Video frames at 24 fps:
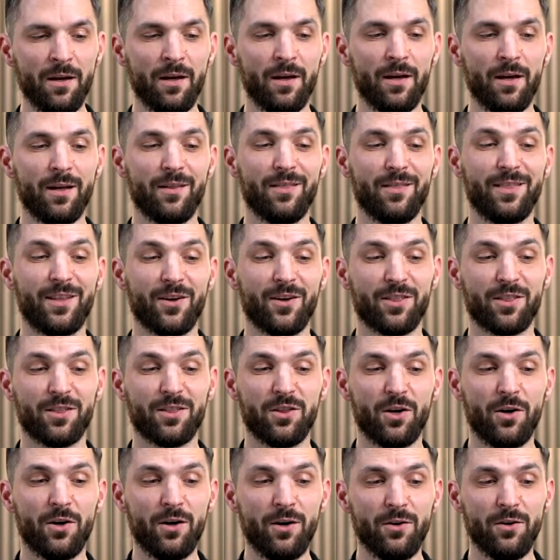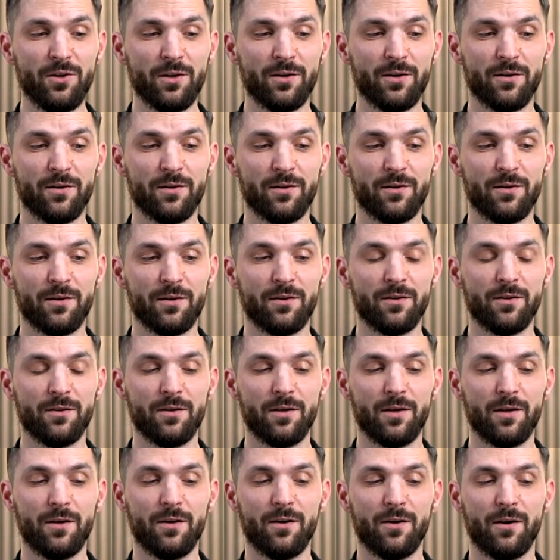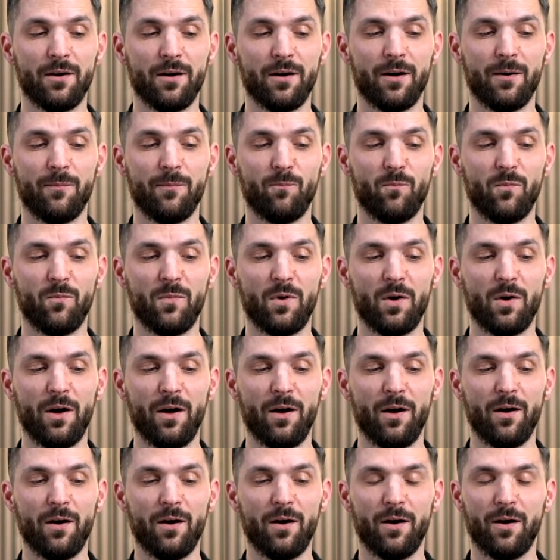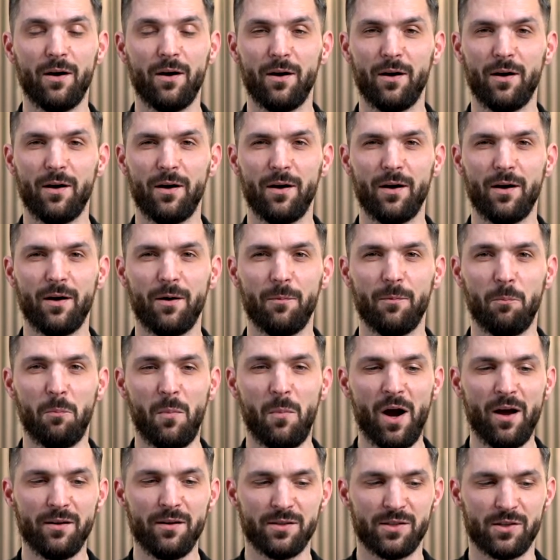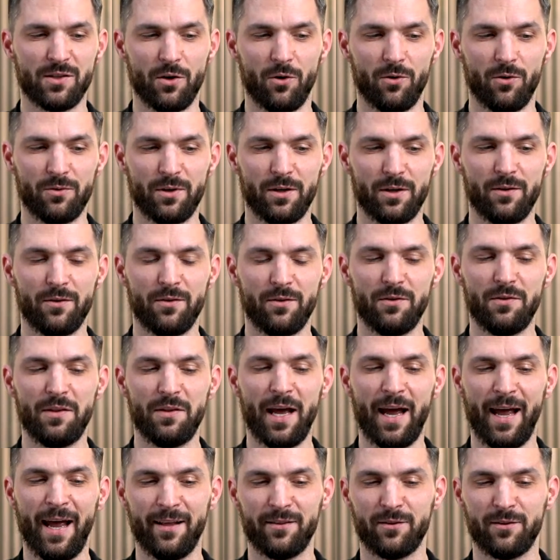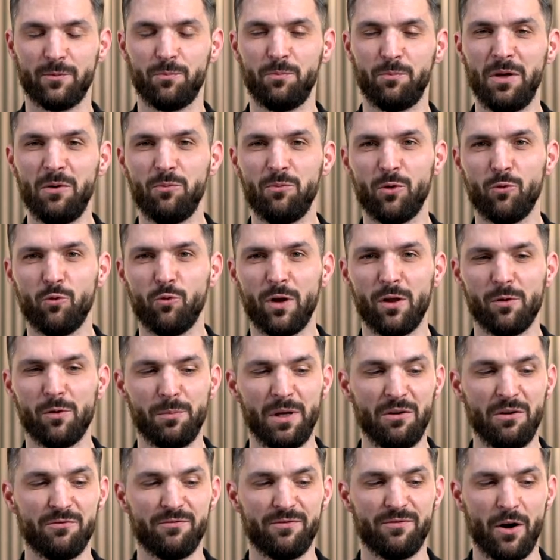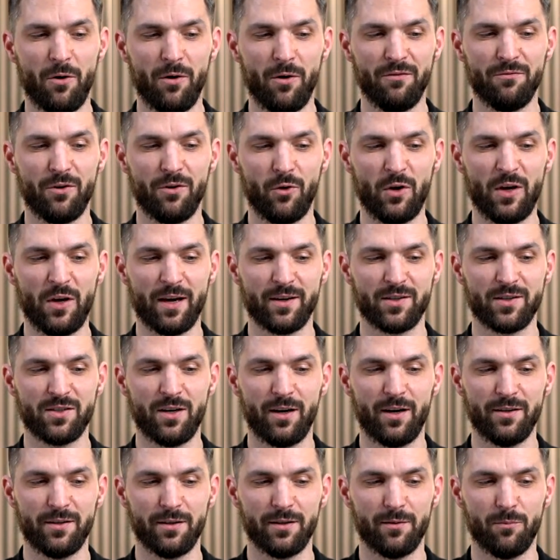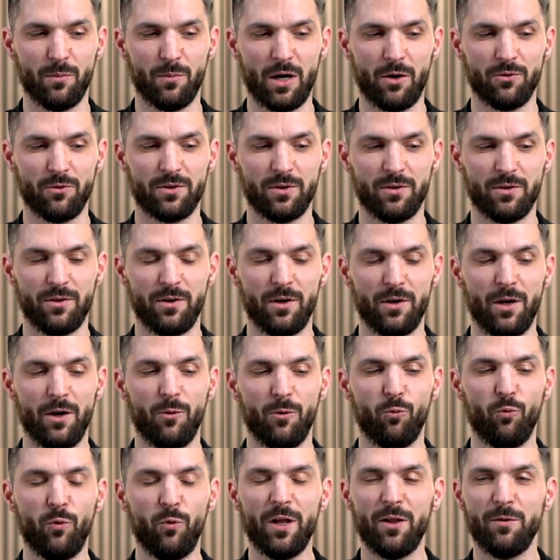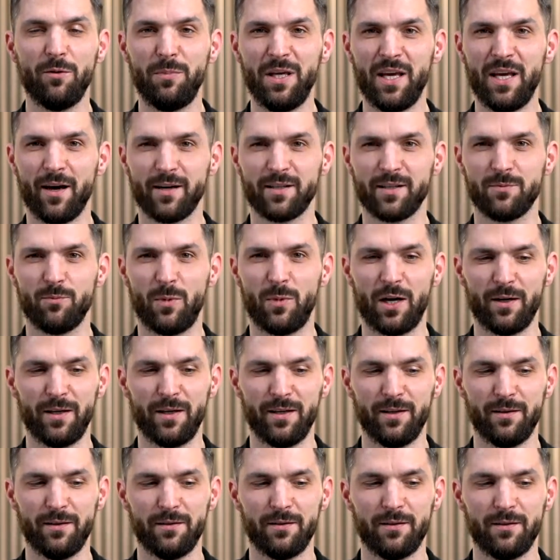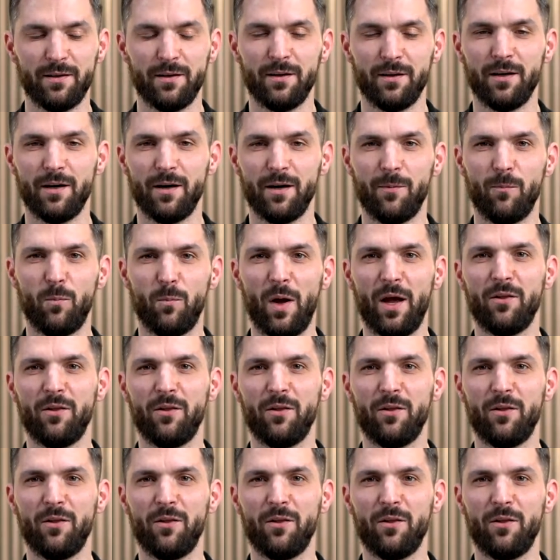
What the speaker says: The third um, milestone that people will be very, very excited about will be X Money. And